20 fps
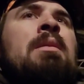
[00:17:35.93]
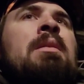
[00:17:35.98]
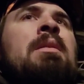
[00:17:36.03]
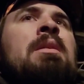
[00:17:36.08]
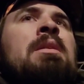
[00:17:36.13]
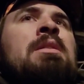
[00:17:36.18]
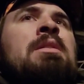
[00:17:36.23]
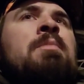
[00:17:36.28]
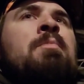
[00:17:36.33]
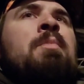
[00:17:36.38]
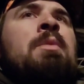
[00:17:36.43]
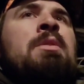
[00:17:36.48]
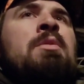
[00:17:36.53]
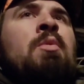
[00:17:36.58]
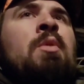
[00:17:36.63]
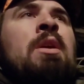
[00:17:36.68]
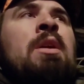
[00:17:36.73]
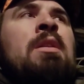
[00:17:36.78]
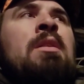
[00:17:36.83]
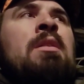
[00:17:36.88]
it's
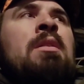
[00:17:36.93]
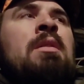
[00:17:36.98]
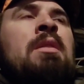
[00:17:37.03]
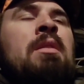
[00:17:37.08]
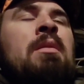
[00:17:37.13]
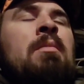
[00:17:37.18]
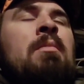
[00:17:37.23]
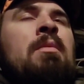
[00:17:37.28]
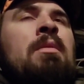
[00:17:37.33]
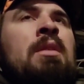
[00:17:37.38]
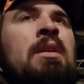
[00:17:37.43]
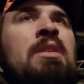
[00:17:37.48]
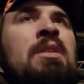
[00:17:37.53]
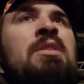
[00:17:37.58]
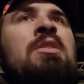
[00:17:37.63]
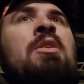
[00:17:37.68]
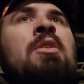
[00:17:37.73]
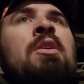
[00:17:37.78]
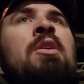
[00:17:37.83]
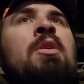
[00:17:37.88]
between
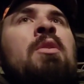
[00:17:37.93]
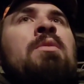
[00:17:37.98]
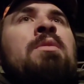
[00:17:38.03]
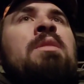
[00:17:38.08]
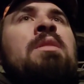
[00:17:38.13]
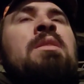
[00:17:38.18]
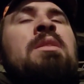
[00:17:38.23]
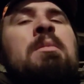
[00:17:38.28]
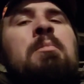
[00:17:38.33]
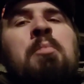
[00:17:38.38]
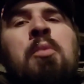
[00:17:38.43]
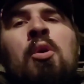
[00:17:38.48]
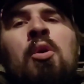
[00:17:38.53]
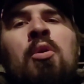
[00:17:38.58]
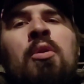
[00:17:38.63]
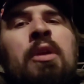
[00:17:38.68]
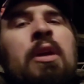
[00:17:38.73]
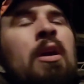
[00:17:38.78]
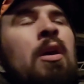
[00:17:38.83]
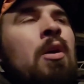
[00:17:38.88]
listeriosis and
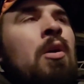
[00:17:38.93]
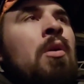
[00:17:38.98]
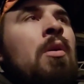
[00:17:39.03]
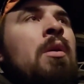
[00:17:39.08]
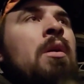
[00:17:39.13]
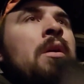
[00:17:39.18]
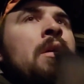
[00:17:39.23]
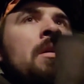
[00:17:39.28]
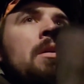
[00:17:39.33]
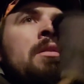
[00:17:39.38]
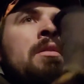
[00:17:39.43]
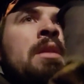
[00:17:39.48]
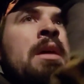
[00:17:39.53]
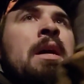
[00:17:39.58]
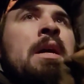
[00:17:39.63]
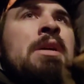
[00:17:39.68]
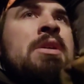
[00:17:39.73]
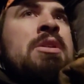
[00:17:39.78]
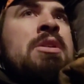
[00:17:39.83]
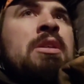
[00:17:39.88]
polio,
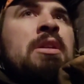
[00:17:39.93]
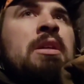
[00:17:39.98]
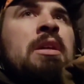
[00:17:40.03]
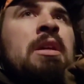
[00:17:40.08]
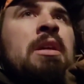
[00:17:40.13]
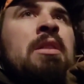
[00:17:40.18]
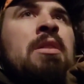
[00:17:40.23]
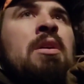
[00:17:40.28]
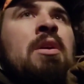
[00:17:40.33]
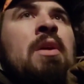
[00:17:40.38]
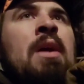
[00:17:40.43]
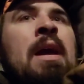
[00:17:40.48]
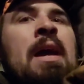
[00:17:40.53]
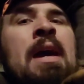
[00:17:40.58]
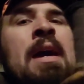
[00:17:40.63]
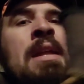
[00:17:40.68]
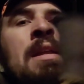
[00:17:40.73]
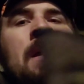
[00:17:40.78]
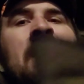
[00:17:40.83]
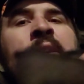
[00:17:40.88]
their
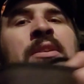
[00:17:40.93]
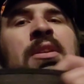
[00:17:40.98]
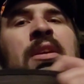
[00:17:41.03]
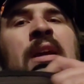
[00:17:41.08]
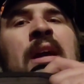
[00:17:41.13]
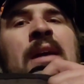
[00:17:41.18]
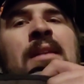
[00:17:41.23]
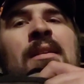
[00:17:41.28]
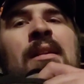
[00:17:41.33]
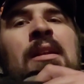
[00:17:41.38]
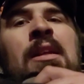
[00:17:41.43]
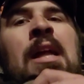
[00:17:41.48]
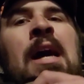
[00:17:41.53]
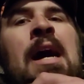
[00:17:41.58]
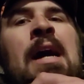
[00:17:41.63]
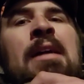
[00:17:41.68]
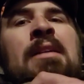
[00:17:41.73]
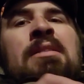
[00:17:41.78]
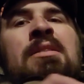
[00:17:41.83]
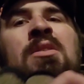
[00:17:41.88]
head actually kind of
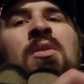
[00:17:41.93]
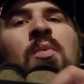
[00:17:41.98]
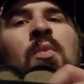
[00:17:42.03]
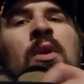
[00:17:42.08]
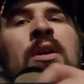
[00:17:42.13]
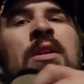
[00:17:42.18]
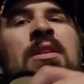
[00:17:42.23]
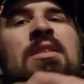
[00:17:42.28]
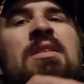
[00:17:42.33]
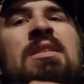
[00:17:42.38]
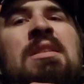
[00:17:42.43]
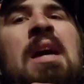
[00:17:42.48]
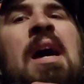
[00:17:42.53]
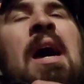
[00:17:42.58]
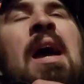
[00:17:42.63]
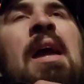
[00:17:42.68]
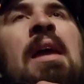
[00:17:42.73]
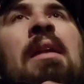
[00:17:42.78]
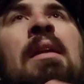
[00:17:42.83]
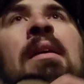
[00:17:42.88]
locks to one
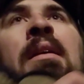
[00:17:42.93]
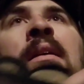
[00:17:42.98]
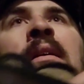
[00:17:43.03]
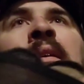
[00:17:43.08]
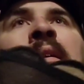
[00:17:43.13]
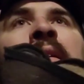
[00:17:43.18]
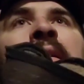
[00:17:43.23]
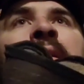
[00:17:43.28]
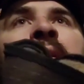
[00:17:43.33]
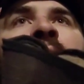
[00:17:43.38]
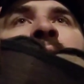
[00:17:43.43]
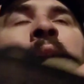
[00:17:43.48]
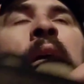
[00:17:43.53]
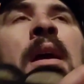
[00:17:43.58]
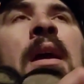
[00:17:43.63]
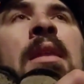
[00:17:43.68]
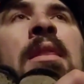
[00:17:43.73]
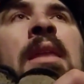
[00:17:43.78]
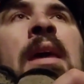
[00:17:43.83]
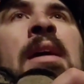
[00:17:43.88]
side,
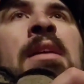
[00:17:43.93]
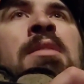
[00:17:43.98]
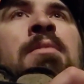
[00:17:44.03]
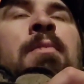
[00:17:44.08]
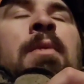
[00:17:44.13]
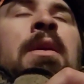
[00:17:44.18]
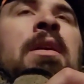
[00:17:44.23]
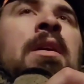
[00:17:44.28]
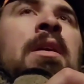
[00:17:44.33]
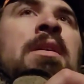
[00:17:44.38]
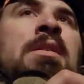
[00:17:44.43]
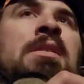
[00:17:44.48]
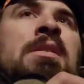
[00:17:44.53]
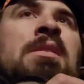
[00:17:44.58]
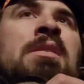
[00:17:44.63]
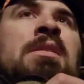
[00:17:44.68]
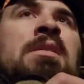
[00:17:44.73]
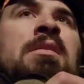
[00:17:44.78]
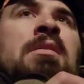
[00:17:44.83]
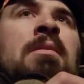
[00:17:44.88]
and that's
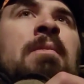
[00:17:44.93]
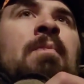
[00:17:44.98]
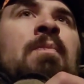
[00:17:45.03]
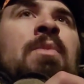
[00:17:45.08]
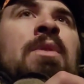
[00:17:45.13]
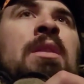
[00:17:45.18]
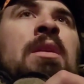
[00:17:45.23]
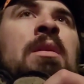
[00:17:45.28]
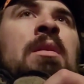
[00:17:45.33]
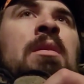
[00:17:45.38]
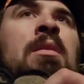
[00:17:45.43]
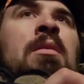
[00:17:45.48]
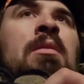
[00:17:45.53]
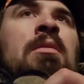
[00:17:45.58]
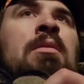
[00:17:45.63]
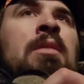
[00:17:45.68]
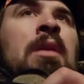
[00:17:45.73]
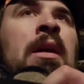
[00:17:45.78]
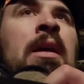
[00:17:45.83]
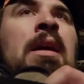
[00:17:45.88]
because,
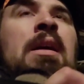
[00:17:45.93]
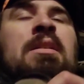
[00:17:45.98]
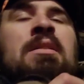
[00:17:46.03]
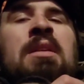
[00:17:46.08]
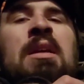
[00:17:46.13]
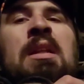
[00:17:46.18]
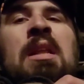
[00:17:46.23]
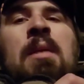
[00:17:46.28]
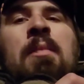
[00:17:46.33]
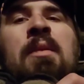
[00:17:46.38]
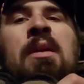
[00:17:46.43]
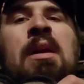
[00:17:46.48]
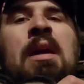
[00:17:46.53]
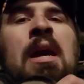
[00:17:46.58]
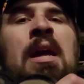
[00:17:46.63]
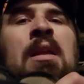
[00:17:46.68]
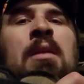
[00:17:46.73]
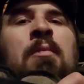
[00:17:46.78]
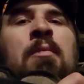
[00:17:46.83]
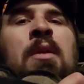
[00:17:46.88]
like I said, they
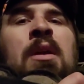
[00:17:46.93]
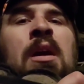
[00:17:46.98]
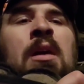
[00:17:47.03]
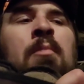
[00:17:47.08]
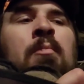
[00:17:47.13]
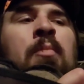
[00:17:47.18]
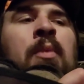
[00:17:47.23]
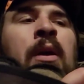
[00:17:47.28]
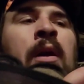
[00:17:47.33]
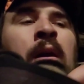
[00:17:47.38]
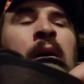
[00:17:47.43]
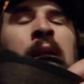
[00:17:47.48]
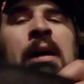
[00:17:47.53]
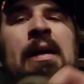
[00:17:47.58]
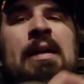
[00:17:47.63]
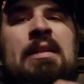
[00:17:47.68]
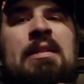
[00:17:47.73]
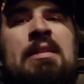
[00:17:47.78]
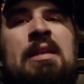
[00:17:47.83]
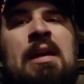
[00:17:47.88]
kind of become
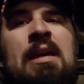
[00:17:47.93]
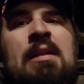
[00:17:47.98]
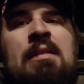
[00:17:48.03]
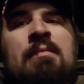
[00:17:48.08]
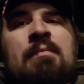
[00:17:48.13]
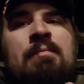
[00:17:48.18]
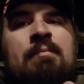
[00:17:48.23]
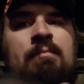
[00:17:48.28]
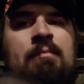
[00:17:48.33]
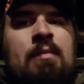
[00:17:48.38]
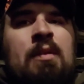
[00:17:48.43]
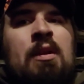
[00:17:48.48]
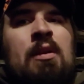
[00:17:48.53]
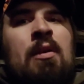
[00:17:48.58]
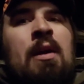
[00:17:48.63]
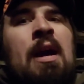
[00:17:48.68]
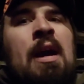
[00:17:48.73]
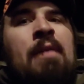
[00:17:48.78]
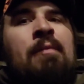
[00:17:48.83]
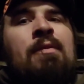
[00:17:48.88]
paralyzed on,
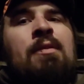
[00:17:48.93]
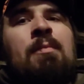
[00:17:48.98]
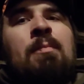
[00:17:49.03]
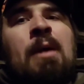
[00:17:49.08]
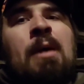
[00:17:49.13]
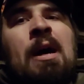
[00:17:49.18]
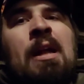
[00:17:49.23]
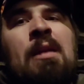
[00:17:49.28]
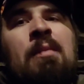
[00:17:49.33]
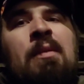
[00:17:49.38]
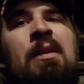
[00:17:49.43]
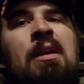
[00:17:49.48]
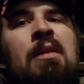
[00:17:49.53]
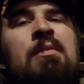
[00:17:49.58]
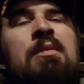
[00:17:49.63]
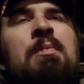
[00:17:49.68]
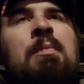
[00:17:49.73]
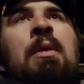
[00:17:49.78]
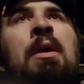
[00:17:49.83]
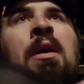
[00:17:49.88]
half their body
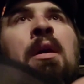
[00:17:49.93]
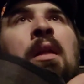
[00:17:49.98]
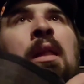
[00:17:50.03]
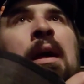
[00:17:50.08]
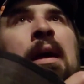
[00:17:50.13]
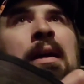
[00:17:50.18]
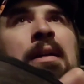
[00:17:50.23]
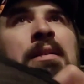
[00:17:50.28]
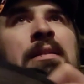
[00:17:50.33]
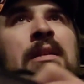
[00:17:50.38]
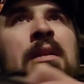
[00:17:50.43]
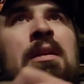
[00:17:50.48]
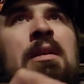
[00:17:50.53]
becomes paralyzed,